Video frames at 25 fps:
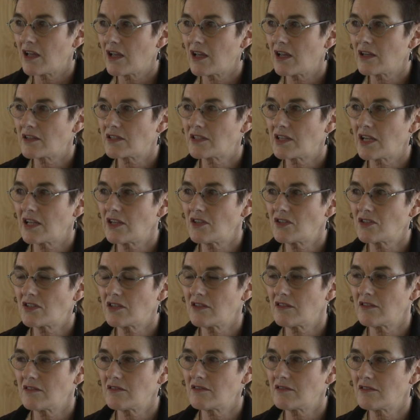It
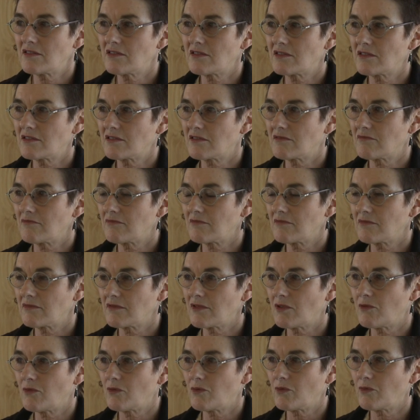teaches
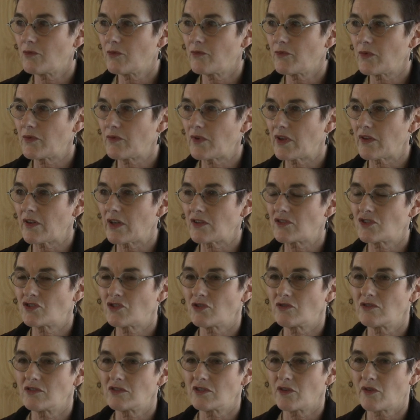a
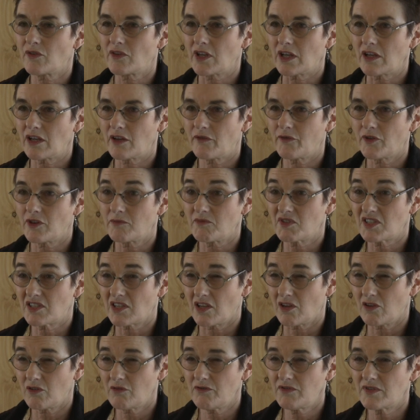student to think for
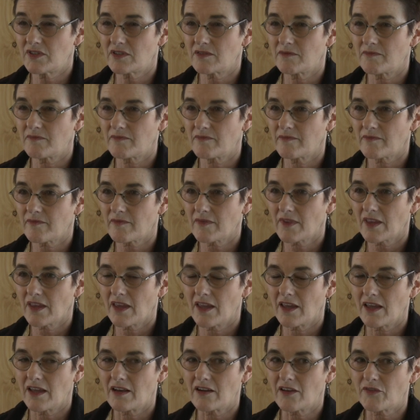themselves,
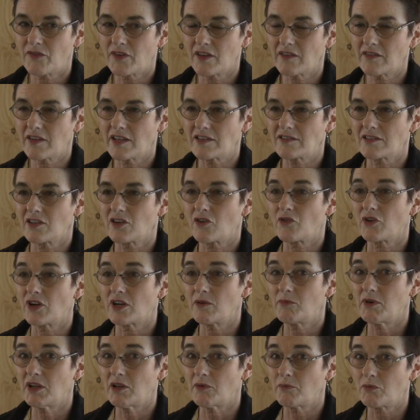and I think that's
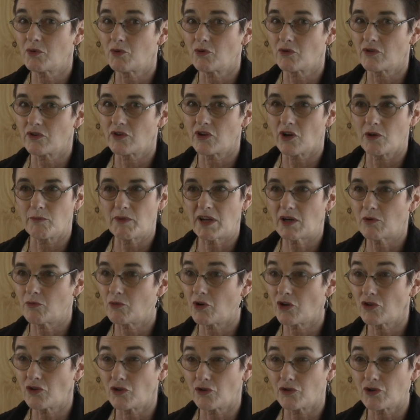incredibly important no matter
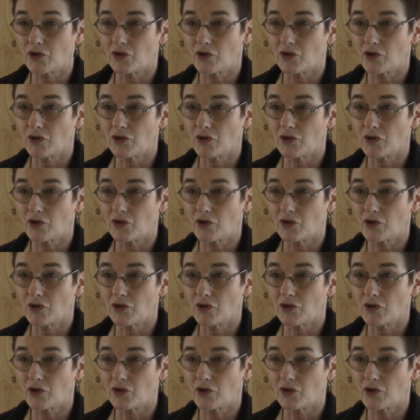what you